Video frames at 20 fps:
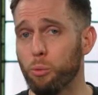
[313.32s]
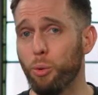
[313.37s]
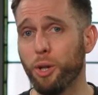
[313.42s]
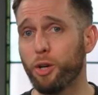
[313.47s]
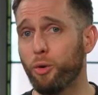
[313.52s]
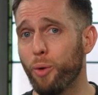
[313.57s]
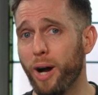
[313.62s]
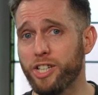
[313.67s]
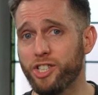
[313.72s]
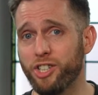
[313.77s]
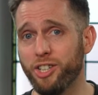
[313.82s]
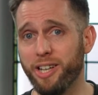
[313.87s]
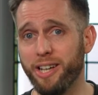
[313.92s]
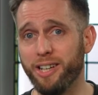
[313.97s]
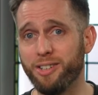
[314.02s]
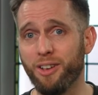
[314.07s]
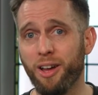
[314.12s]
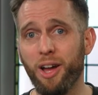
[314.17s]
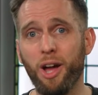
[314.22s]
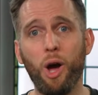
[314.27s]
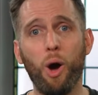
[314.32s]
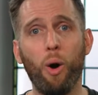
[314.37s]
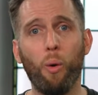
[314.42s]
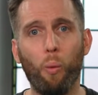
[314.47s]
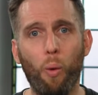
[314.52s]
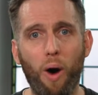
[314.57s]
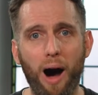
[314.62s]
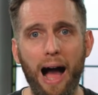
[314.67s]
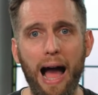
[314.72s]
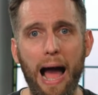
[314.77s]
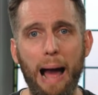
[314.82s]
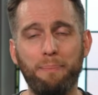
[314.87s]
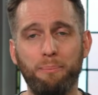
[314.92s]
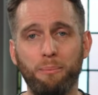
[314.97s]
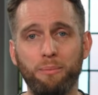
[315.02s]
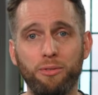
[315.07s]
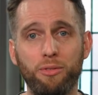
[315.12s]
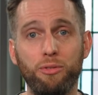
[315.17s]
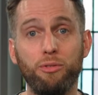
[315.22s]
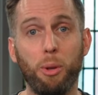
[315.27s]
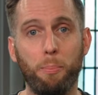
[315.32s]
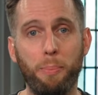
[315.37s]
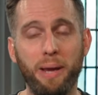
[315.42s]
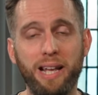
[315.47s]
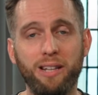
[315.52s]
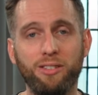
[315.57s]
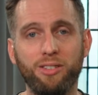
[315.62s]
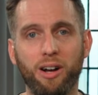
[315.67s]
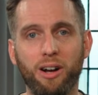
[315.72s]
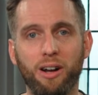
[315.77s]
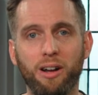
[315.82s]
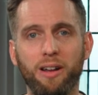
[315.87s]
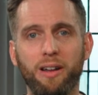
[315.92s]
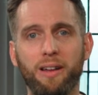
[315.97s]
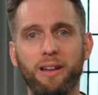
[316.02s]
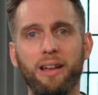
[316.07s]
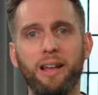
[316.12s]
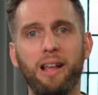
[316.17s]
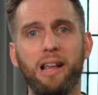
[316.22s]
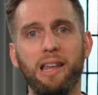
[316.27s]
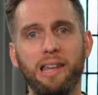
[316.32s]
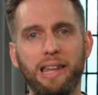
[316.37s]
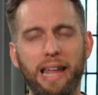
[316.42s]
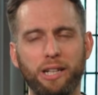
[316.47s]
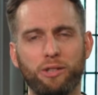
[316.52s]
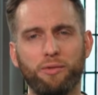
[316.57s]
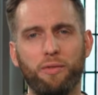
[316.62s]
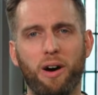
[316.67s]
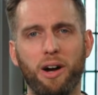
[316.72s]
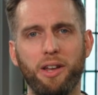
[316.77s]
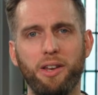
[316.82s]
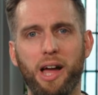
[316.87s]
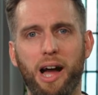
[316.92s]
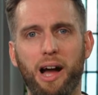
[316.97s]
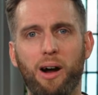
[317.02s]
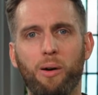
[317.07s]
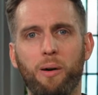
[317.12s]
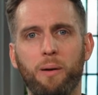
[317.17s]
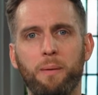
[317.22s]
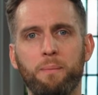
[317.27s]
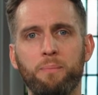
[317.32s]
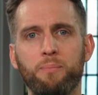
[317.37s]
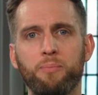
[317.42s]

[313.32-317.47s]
Well, the question is, what happened to Peter? Let's find out.